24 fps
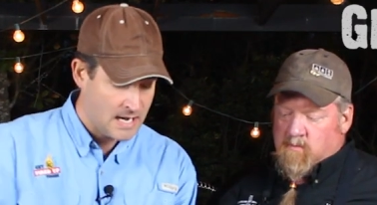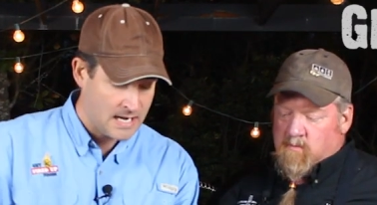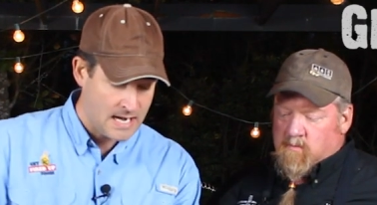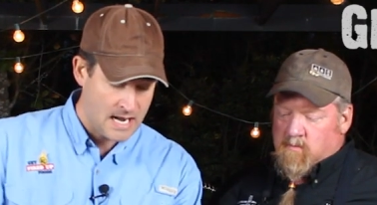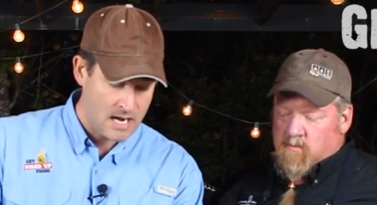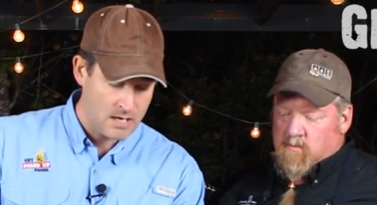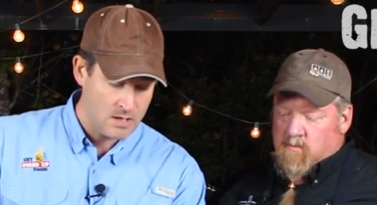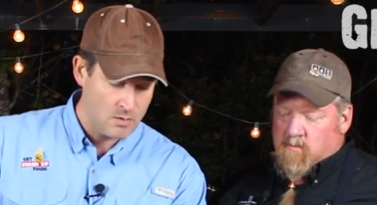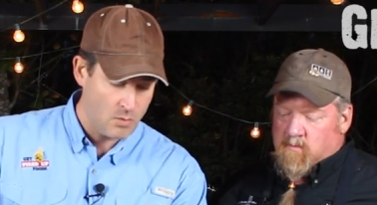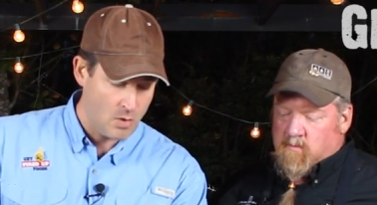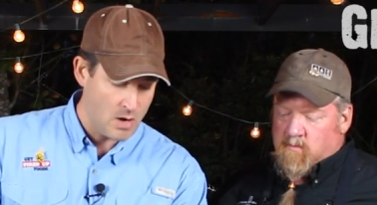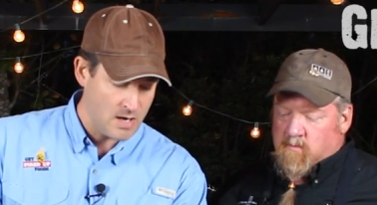
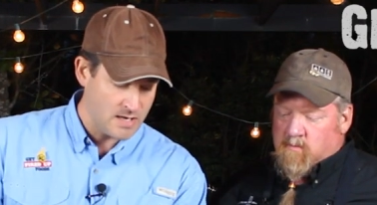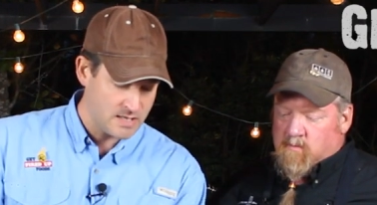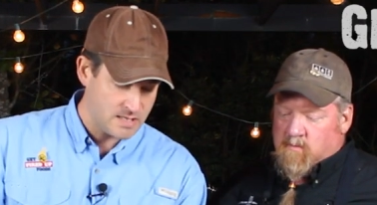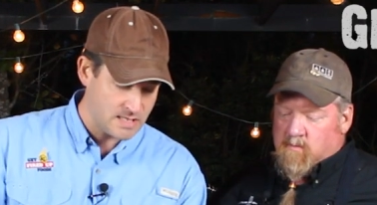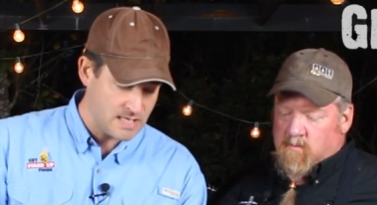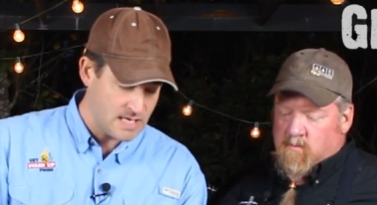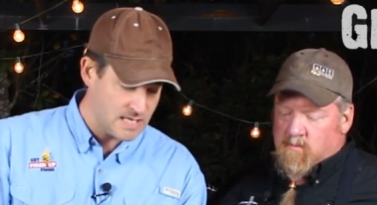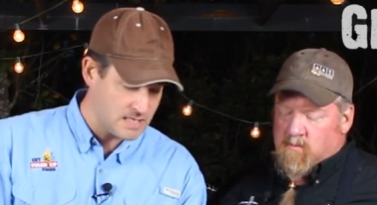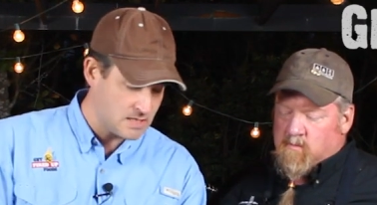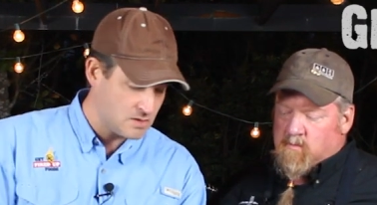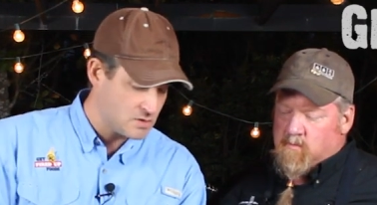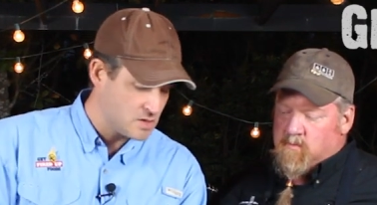Speaker 1: Now you want to
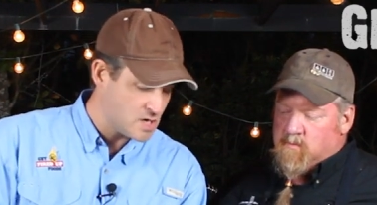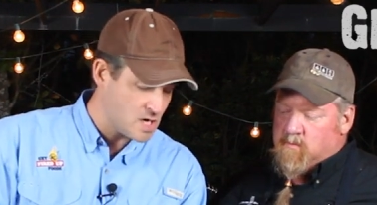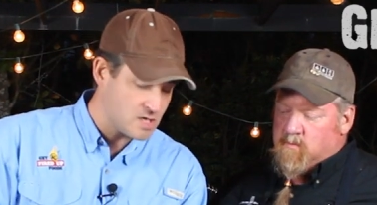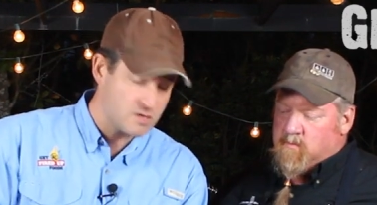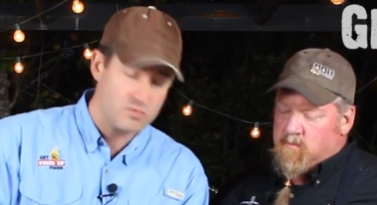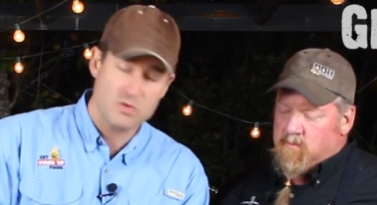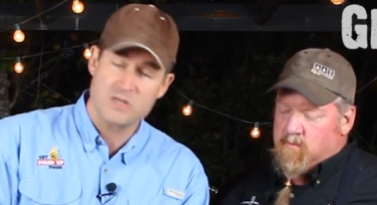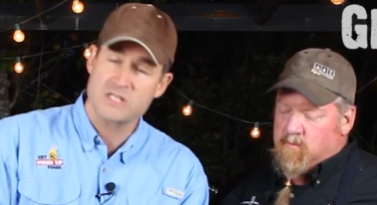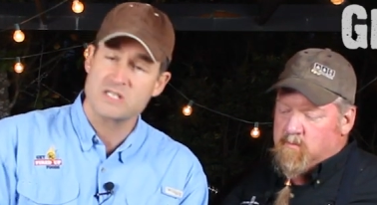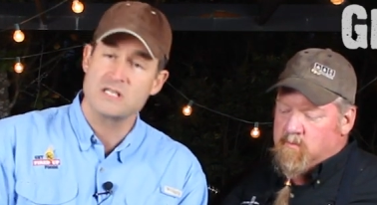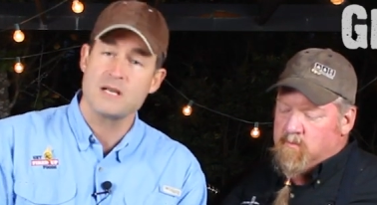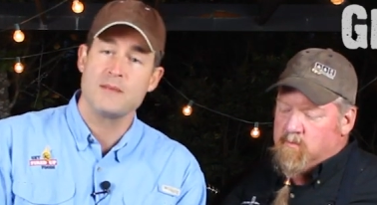season
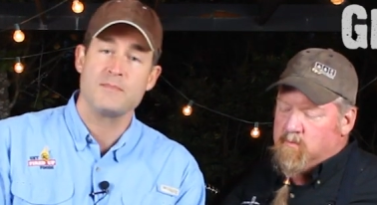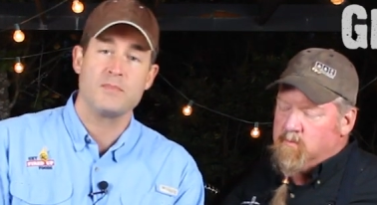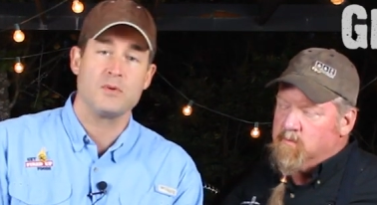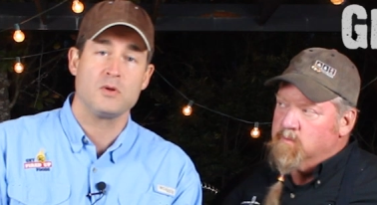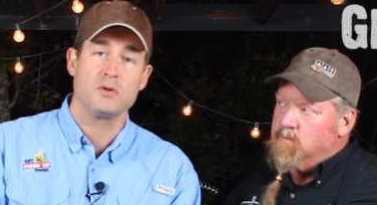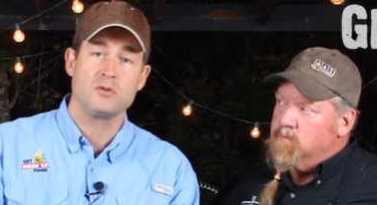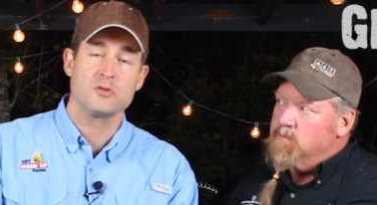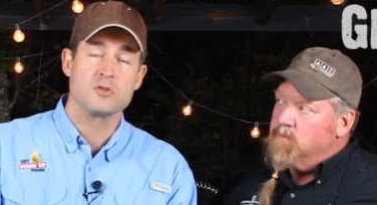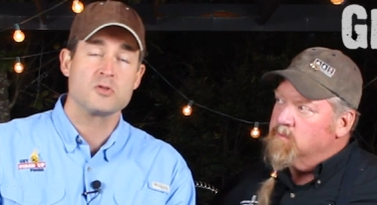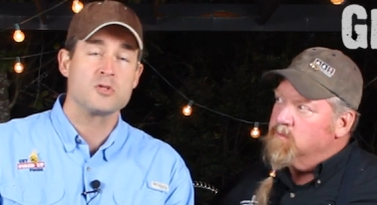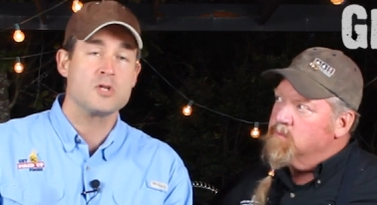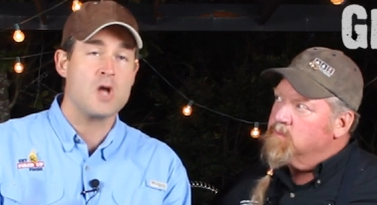just with
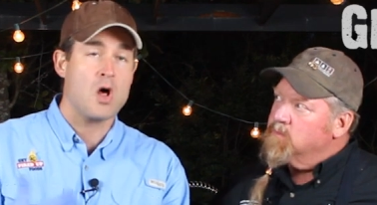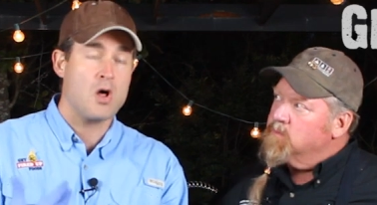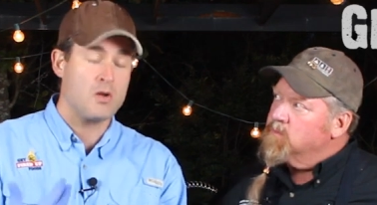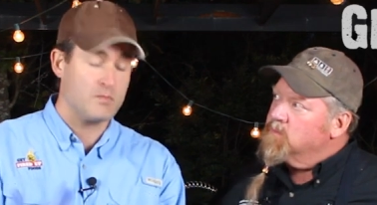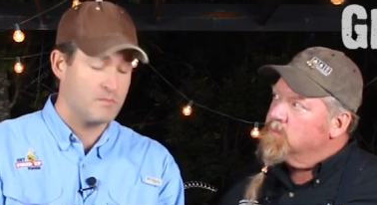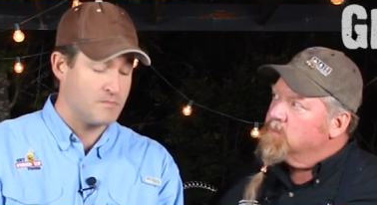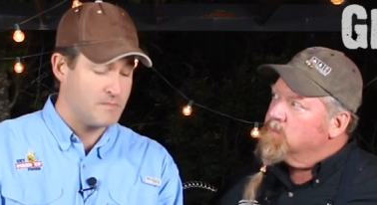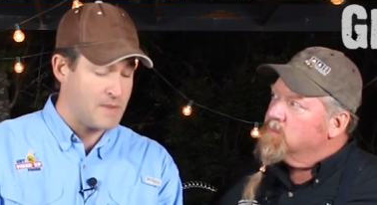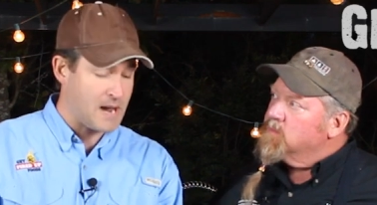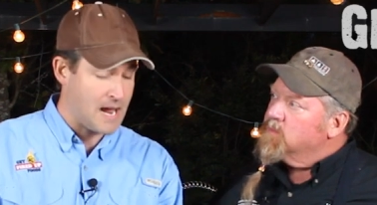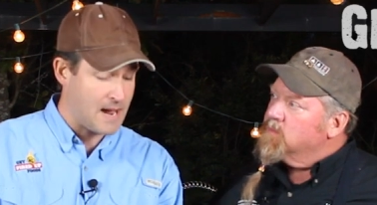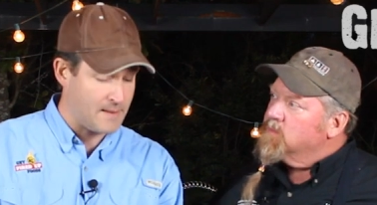simple salt
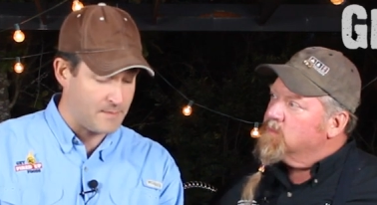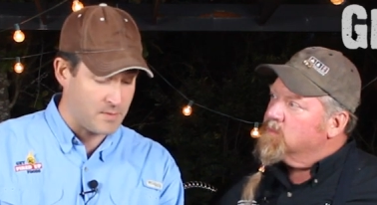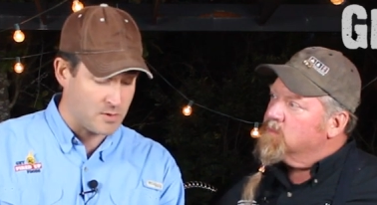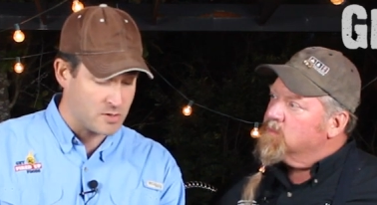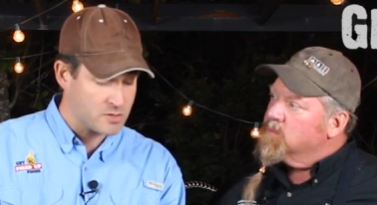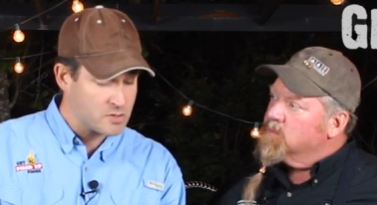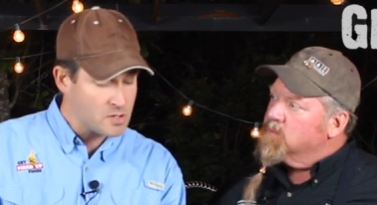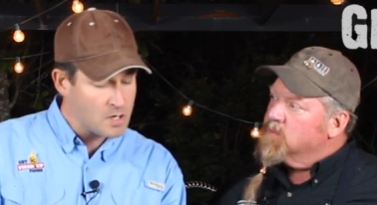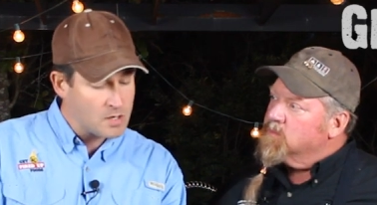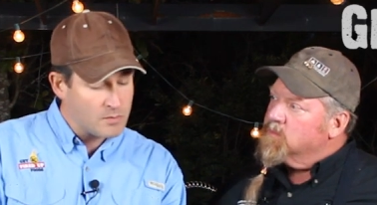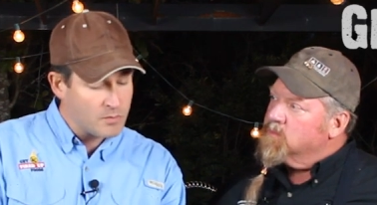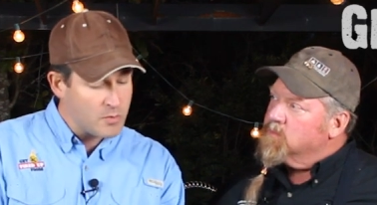and pepper.
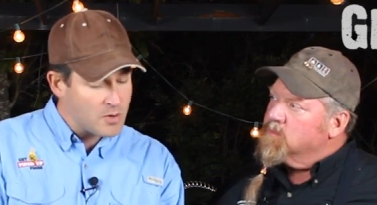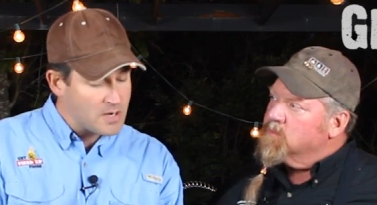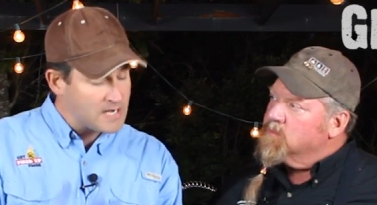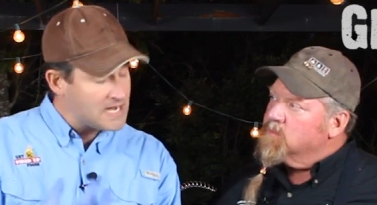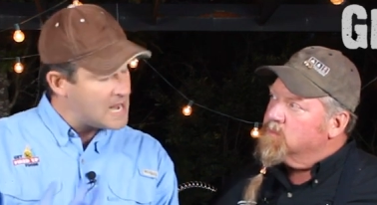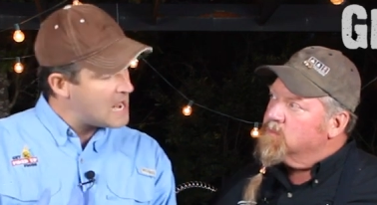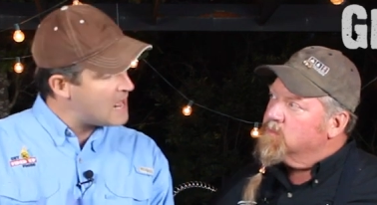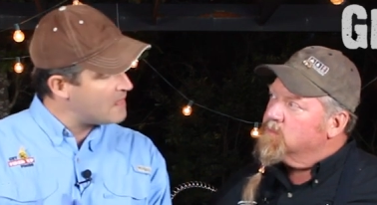It's going to bring